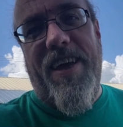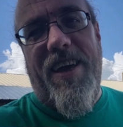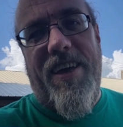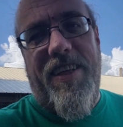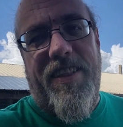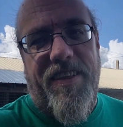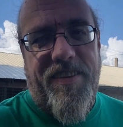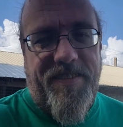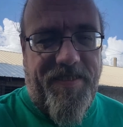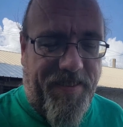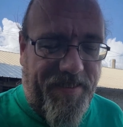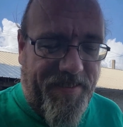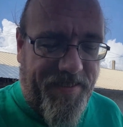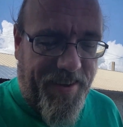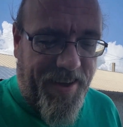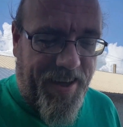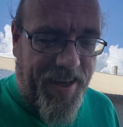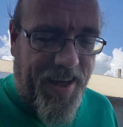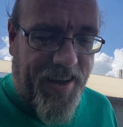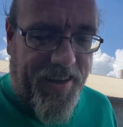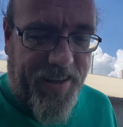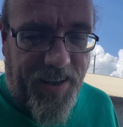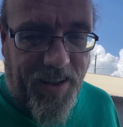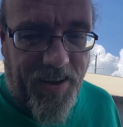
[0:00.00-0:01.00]
and this is
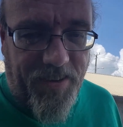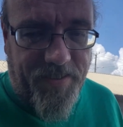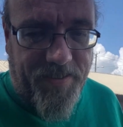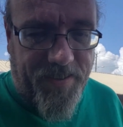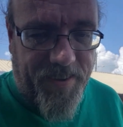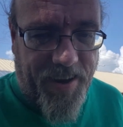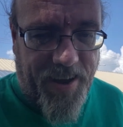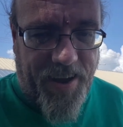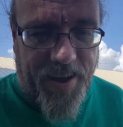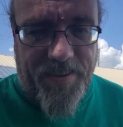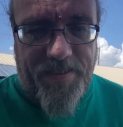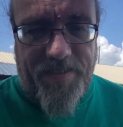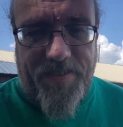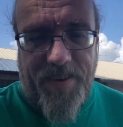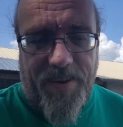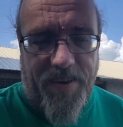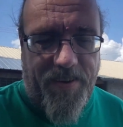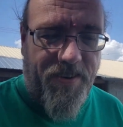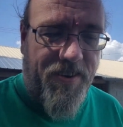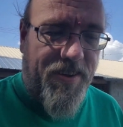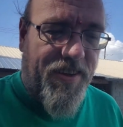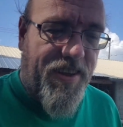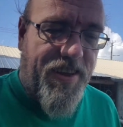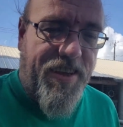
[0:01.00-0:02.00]
closed today, so
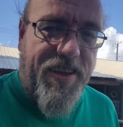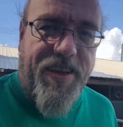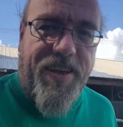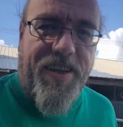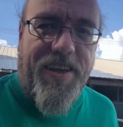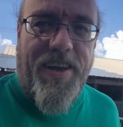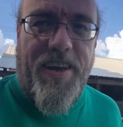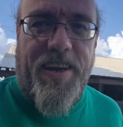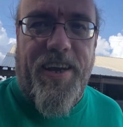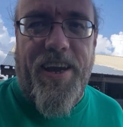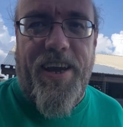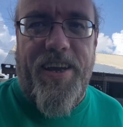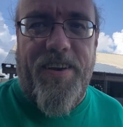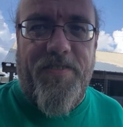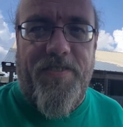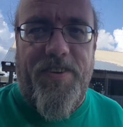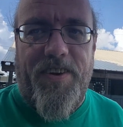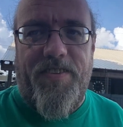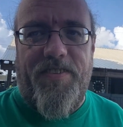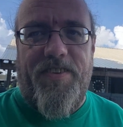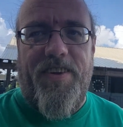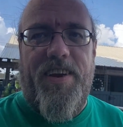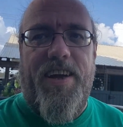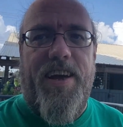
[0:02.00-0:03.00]
again we're
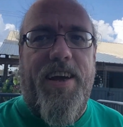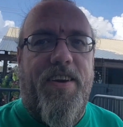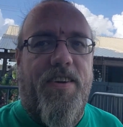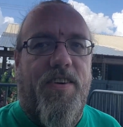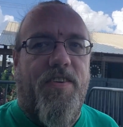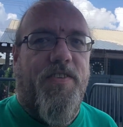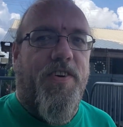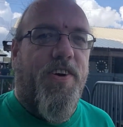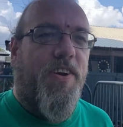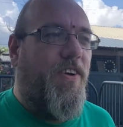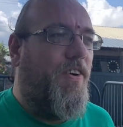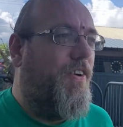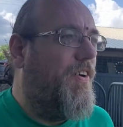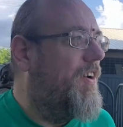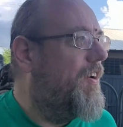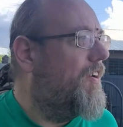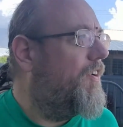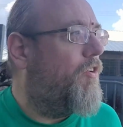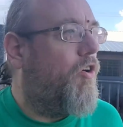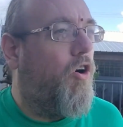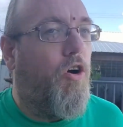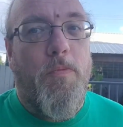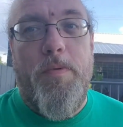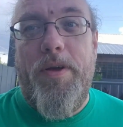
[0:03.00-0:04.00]
just going to head over to
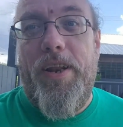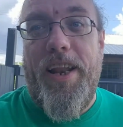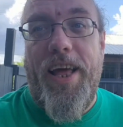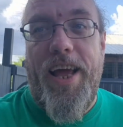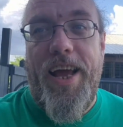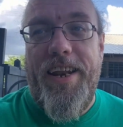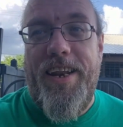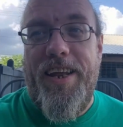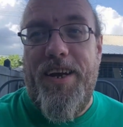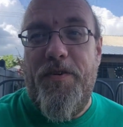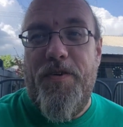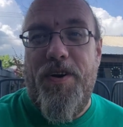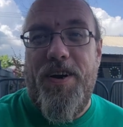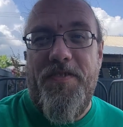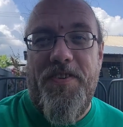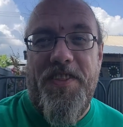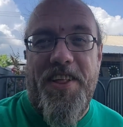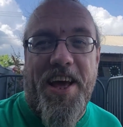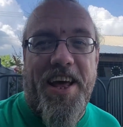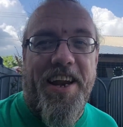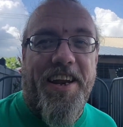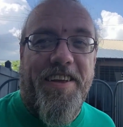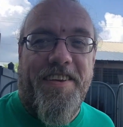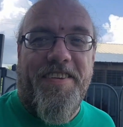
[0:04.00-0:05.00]
Coleman Landing, whatever
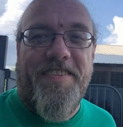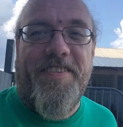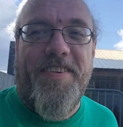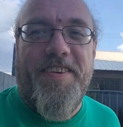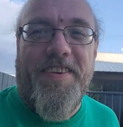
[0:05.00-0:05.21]
that is.